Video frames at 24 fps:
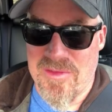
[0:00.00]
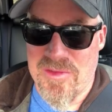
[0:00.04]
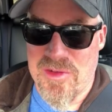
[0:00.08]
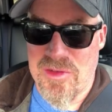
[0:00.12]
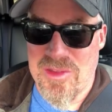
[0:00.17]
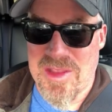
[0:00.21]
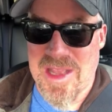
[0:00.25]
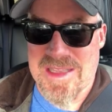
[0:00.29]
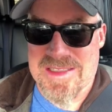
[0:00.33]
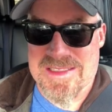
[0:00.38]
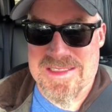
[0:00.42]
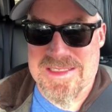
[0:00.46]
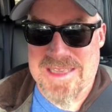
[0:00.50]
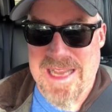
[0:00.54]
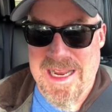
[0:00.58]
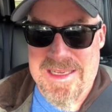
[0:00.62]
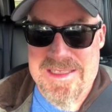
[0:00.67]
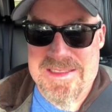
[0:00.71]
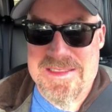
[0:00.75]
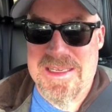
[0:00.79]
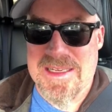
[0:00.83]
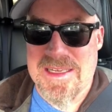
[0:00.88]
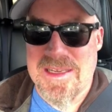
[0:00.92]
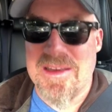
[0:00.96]
of
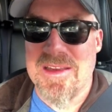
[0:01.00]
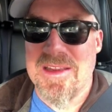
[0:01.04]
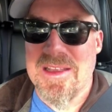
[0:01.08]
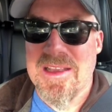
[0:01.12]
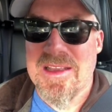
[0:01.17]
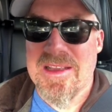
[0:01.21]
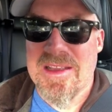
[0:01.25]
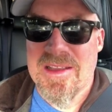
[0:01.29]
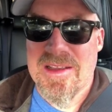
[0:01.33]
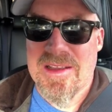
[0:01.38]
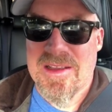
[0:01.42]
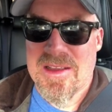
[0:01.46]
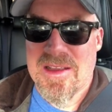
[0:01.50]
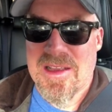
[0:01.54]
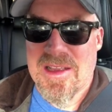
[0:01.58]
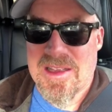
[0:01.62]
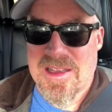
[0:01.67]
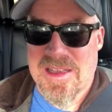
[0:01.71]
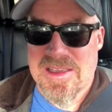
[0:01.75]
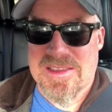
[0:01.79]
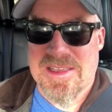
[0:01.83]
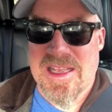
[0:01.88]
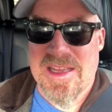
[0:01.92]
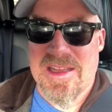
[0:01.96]
2019,
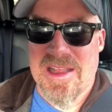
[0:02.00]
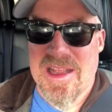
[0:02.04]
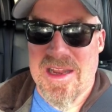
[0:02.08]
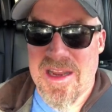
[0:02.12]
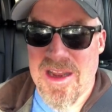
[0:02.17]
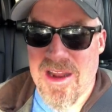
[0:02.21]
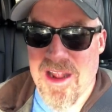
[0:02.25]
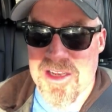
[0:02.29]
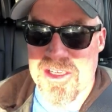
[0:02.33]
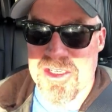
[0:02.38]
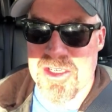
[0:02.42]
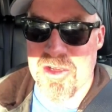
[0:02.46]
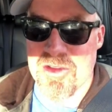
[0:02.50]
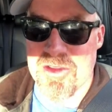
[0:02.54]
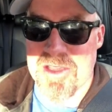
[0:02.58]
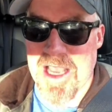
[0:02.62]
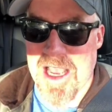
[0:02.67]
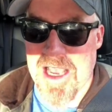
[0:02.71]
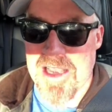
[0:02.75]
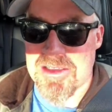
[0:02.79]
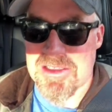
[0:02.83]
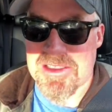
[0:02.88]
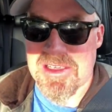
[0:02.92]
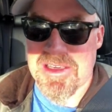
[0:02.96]
because they did it on
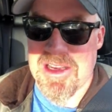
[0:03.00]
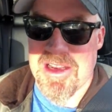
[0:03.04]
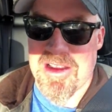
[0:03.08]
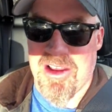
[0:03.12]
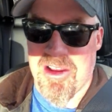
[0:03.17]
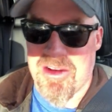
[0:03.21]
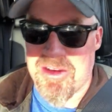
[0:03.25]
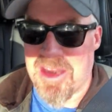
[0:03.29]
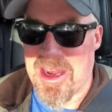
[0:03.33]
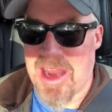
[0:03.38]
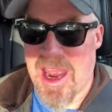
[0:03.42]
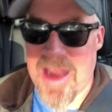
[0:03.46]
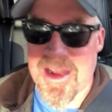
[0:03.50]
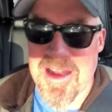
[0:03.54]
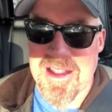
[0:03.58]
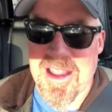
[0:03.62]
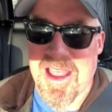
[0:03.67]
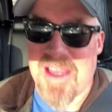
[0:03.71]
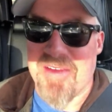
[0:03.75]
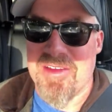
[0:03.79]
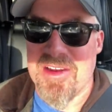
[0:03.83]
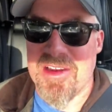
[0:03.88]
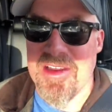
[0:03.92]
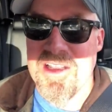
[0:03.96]
2000 on 9
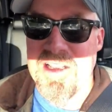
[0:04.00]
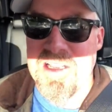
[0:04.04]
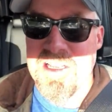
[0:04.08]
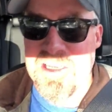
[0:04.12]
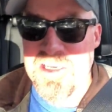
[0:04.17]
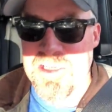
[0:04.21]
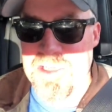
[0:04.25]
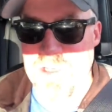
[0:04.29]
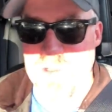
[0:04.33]
11